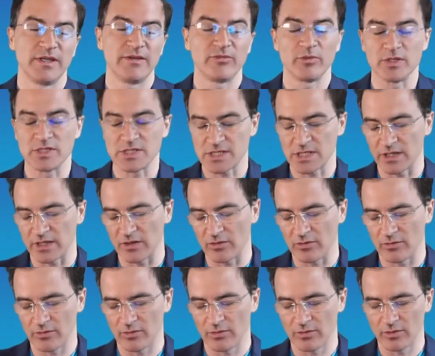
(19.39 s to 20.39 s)
If we study
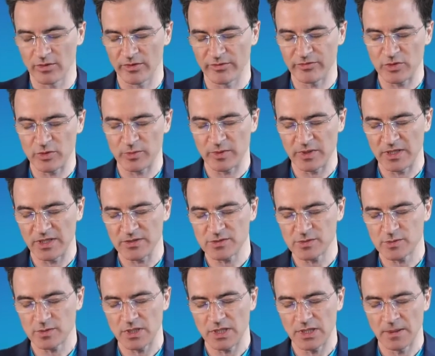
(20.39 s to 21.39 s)
all of human
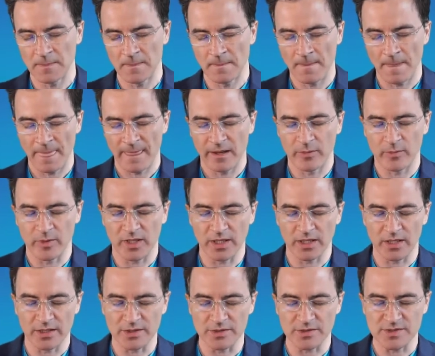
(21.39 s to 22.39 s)
history, and we
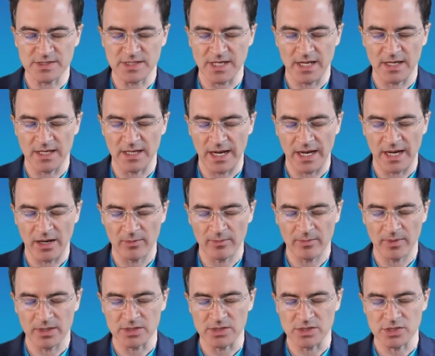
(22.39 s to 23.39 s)
can understand how
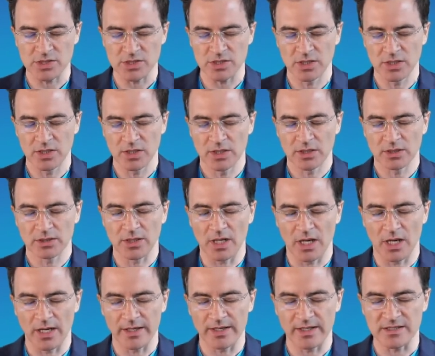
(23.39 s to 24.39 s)
much
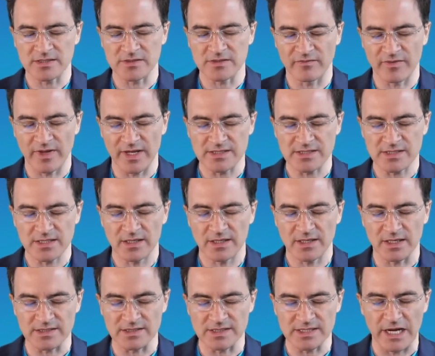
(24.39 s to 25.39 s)
God has
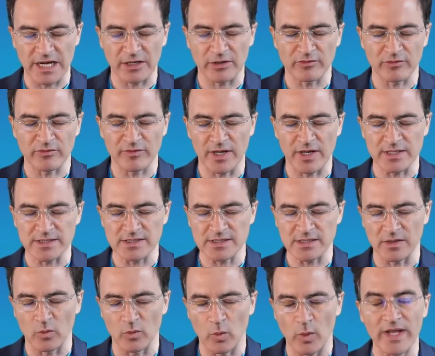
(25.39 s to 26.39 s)
invested and
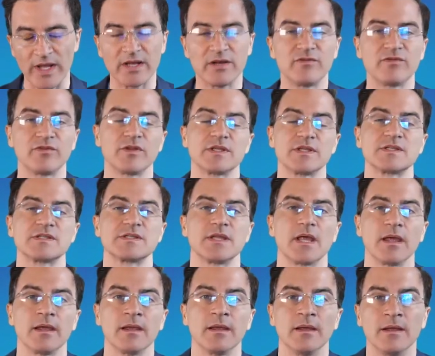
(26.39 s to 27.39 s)
sacrificed and waited for this
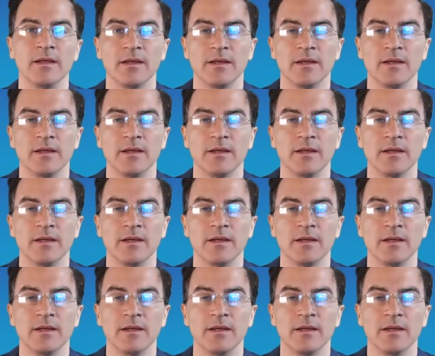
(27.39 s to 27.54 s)
day.